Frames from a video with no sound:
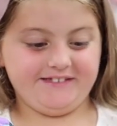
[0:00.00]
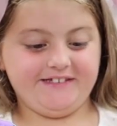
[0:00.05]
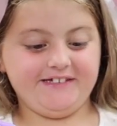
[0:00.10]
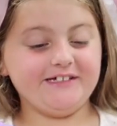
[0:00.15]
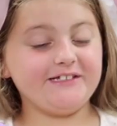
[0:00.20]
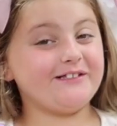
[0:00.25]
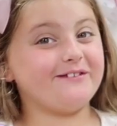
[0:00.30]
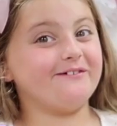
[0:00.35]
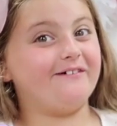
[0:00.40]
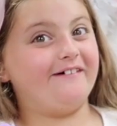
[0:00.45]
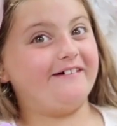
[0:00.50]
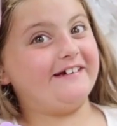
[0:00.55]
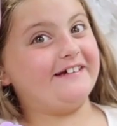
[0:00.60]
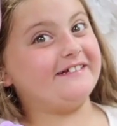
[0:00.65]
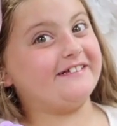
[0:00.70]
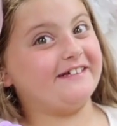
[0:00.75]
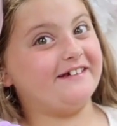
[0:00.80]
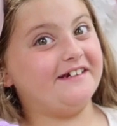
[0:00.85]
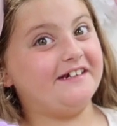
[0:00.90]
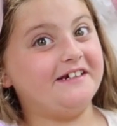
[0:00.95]
this one
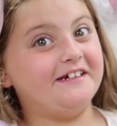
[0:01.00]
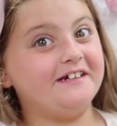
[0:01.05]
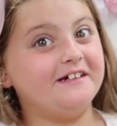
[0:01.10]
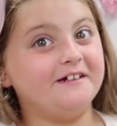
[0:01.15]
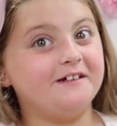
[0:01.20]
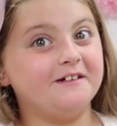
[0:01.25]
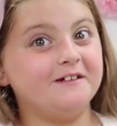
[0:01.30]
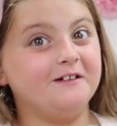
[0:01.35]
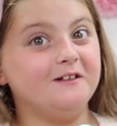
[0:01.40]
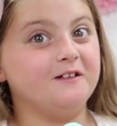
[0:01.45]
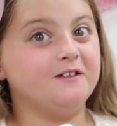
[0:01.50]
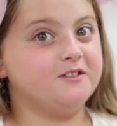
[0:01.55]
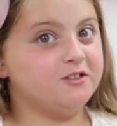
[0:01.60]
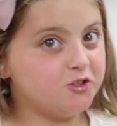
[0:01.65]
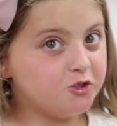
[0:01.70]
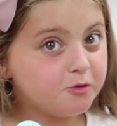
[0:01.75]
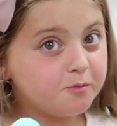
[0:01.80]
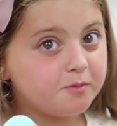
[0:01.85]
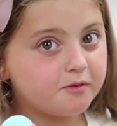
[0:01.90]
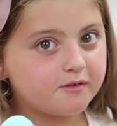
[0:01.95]
isn't
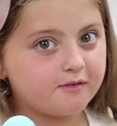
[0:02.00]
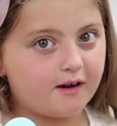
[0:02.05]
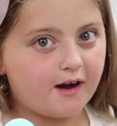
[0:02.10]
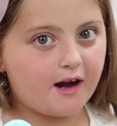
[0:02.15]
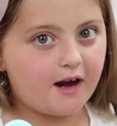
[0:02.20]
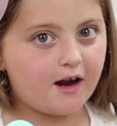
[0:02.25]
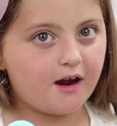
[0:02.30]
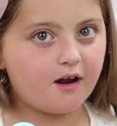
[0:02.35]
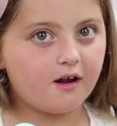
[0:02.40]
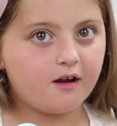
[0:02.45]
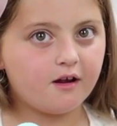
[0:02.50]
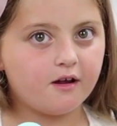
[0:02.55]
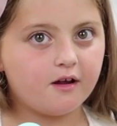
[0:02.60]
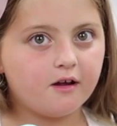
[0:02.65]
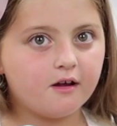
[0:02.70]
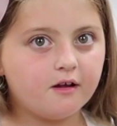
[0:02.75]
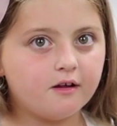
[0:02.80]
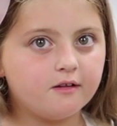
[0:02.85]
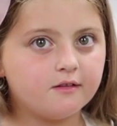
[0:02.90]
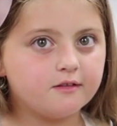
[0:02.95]
super rare.
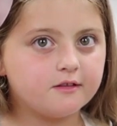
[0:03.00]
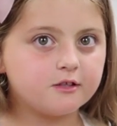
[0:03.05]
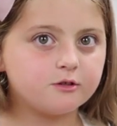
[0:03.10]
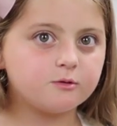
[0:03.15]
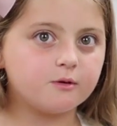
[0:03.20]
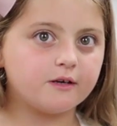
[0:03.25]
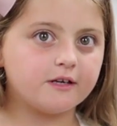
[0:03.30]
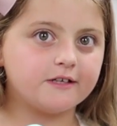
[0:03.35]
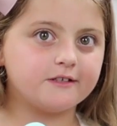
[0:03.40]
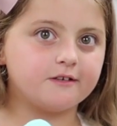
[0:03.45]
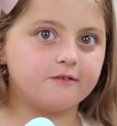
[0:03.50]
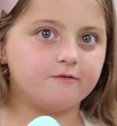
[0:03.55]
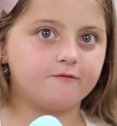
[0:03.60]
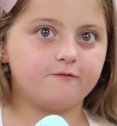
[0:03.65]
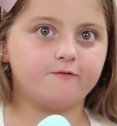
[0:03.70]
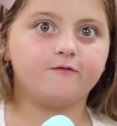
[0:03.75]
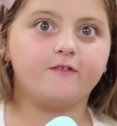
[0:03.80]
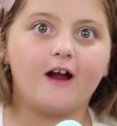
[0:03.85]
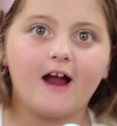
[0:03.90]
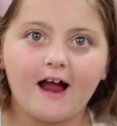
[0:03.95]
This one isn't
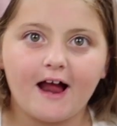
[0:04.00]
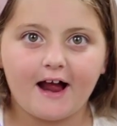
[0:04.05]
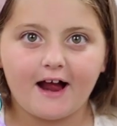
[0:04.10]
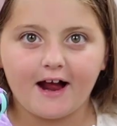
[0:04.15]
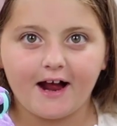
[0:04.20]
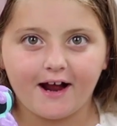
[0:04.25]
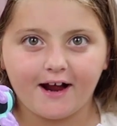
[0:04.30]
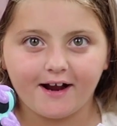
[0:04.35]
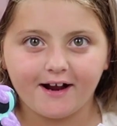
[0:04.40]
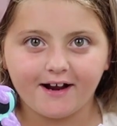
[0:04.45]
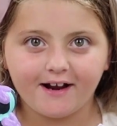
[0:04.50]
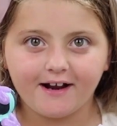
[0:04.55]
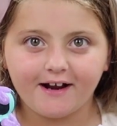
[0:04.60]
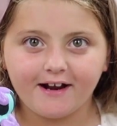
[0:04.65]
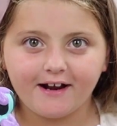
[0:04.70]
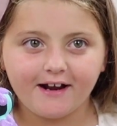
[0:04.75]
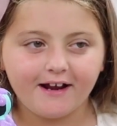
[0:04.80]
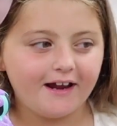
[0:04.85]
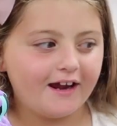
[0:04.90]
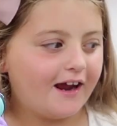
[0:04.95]
rare.
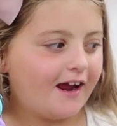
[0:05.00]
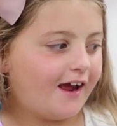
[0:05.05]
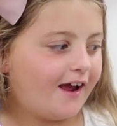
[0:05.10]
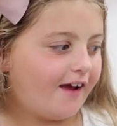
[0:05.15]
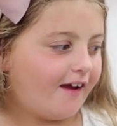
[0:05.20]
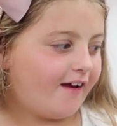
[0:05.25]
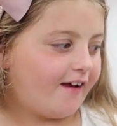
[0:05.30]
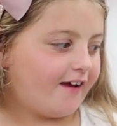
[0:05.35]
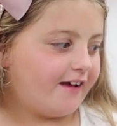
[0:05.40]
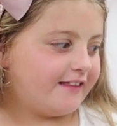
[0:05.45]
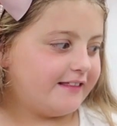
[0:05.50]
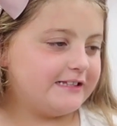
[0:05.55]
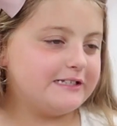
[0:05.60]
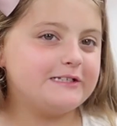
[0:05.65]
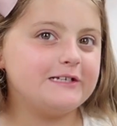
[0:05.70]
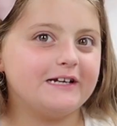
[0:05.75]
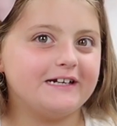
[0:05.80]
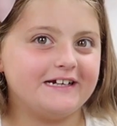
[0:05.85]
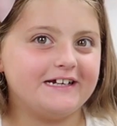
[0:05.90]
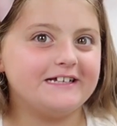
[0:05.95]

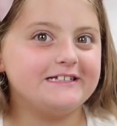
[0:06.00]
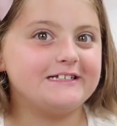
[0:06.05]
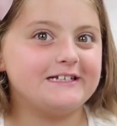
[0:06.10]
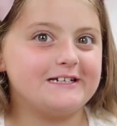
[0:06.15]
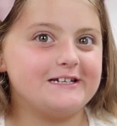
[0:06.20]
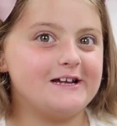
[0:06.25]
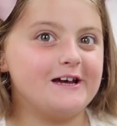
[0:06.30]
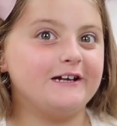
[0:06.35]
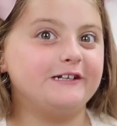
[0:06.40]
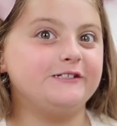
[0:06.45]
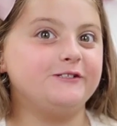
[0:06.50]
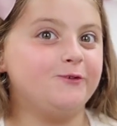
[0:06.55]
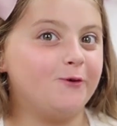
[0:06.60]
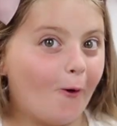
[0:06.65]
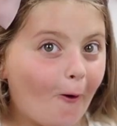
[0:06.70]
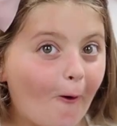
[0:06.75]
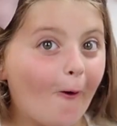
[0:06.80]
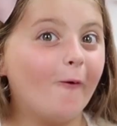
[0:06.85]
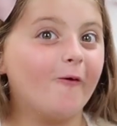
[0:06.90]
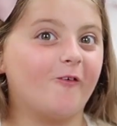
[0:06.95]
This one isn't
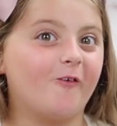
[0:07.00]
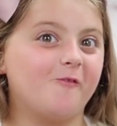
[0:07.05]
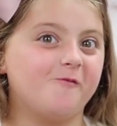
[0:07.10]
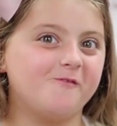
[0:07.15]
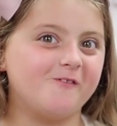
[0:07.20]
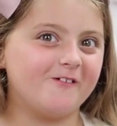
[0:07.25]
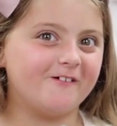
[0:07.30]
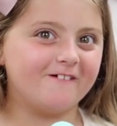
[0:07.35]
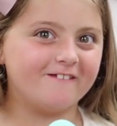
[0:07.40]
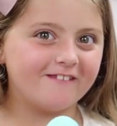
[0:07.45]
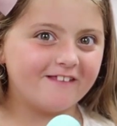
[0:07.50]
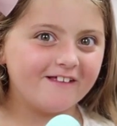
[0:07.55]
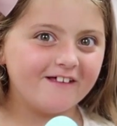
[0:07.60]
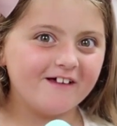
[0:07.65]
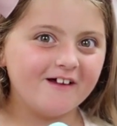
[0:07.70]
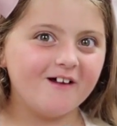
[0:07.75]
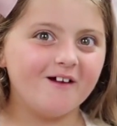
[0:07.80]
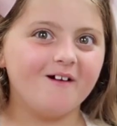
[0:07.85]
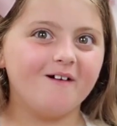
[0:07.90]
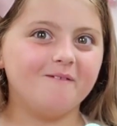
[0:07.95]
adorable.
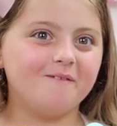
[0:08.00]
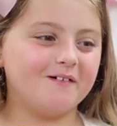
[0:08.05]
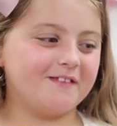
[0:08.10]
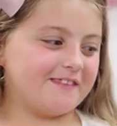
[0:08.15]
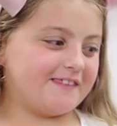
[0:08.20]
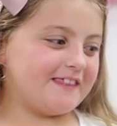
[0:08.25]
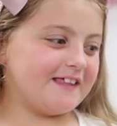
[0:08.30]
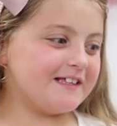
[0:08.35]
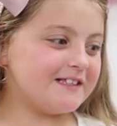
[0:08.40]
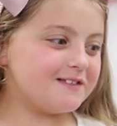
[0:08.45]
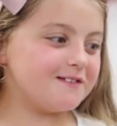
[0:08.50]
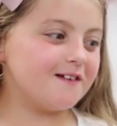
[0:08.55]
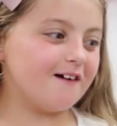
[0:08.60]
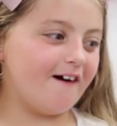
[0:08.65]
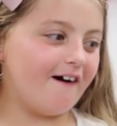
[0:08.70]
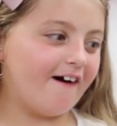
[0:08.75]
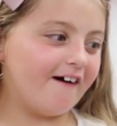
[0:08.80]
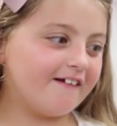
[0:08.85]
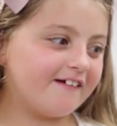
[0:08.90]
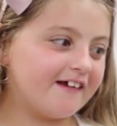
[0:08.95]
But this
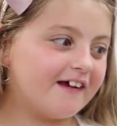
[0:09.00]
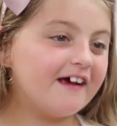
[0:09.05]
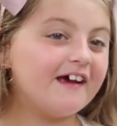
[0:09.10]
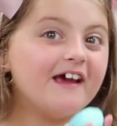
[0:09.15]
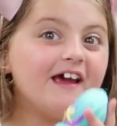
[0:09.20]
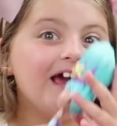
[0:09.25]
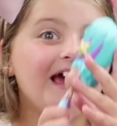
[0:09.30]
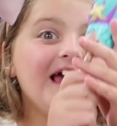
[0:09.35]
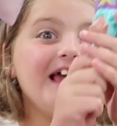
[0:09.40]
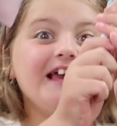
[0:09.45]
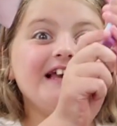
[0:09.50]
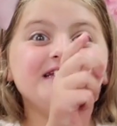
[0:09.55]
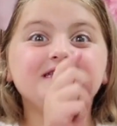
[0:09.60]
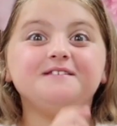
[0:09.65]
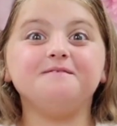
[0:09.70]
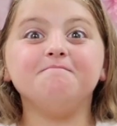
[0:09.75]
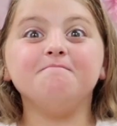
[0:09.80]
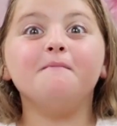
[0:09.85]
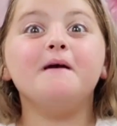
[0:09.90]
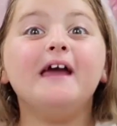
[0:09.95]
one
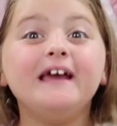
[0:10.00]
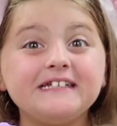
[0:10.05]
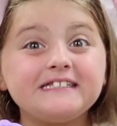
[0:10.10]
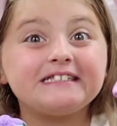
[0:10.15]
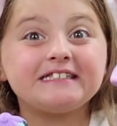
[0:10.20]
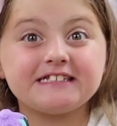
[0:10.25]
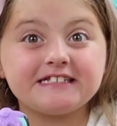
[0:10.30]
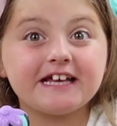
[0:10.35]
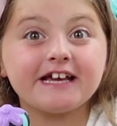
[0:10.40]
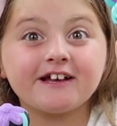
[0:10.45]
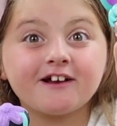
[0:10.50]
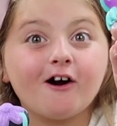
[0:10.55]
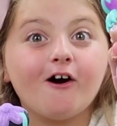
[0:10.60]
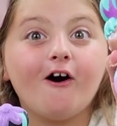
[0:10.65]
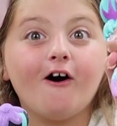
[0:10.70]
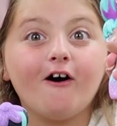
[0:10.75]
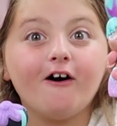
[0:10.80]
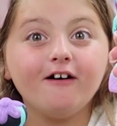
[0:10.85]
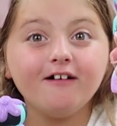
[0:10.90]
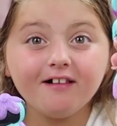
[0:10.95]
is
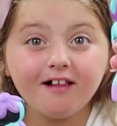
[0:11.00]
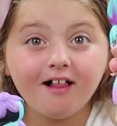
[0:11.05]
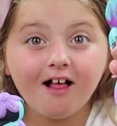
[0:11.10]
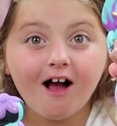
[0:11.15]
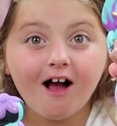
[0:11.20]
mystical.